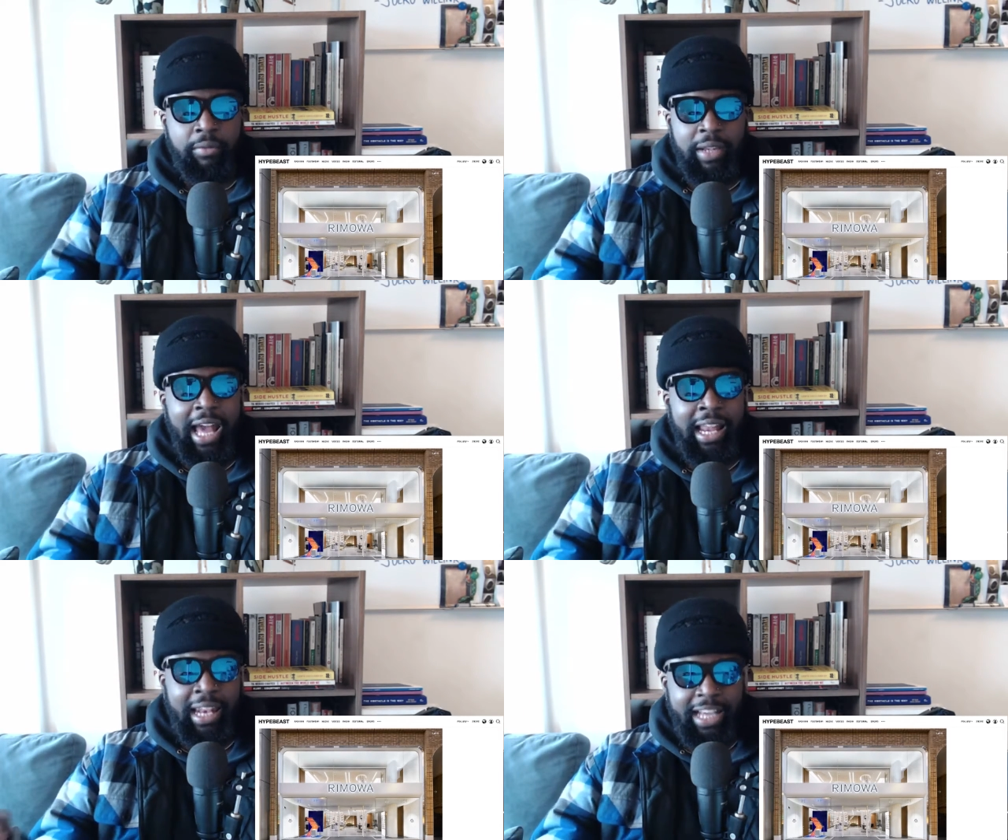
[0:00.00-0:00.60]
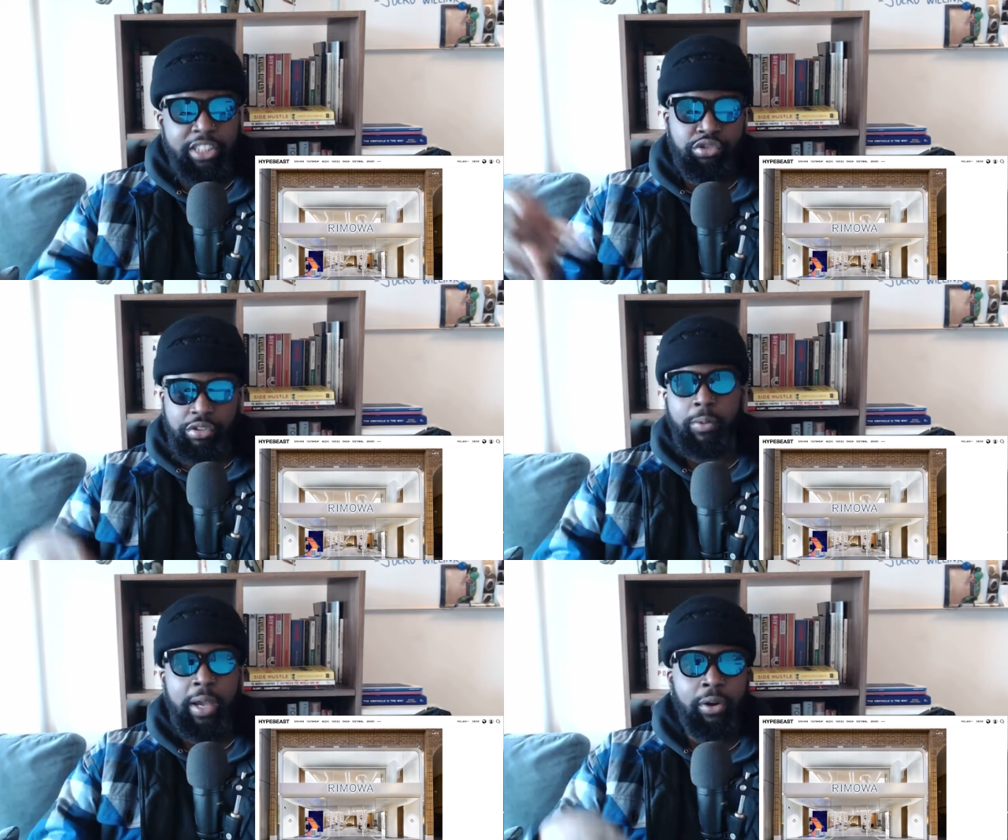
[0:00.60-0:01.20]
that are like
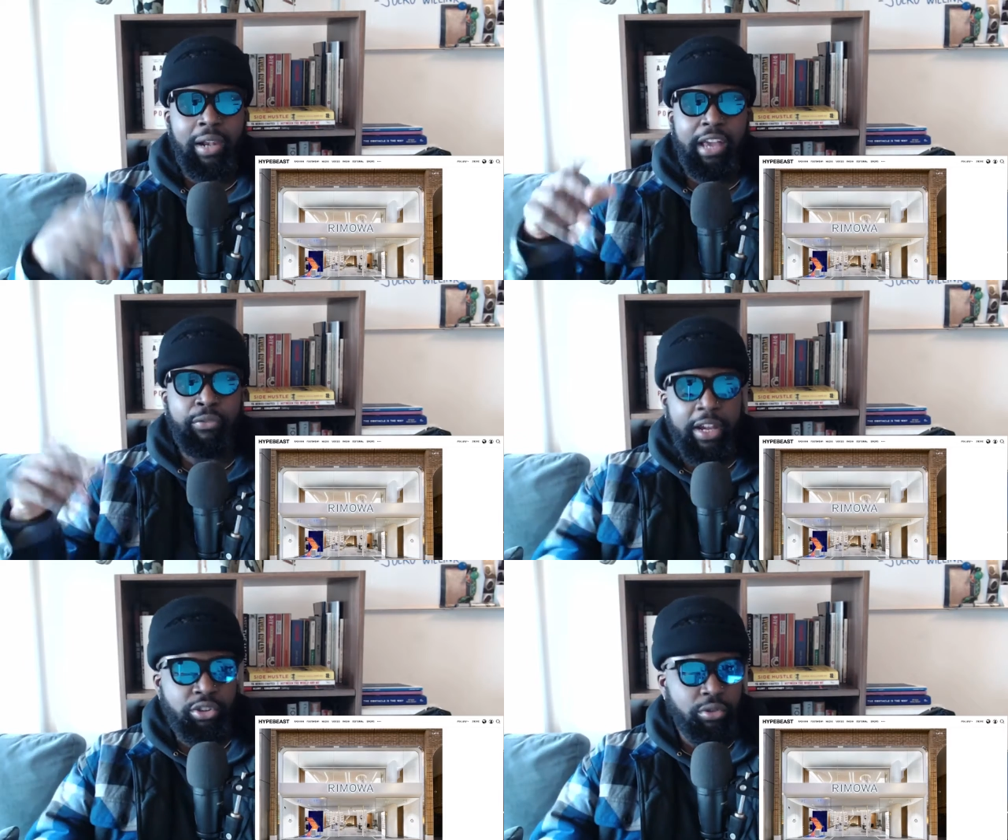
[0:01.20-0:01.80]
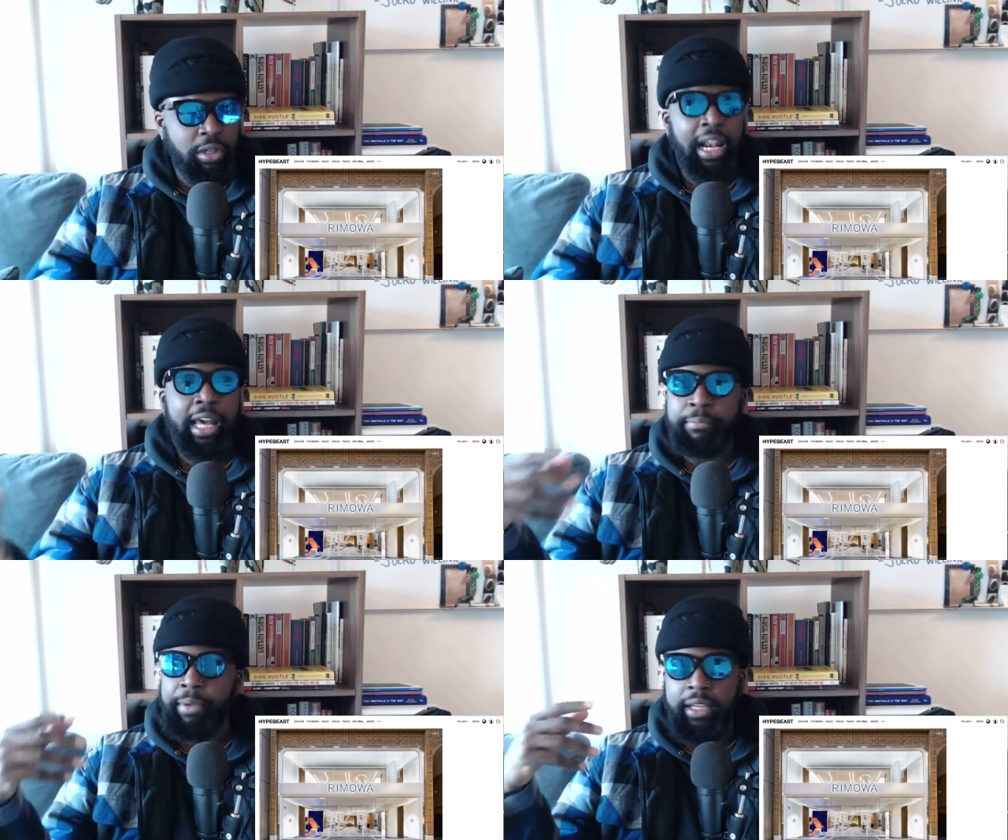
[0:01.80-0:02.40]
streetwear or like fashion or like
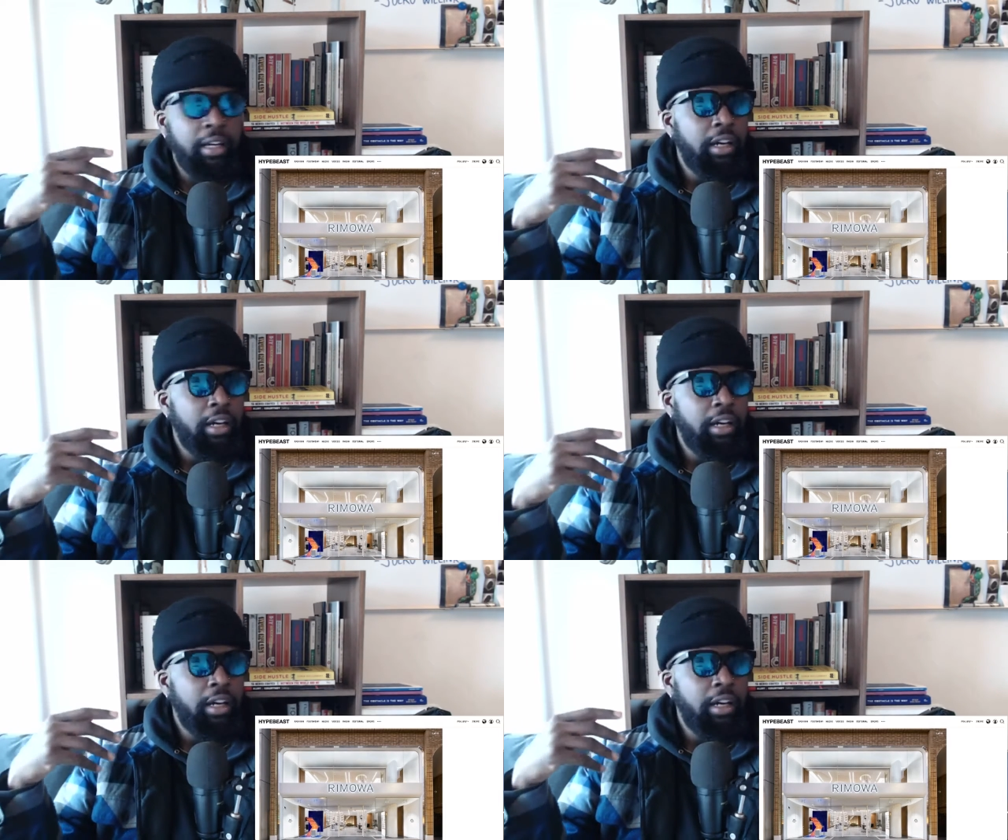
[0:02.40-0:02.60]
being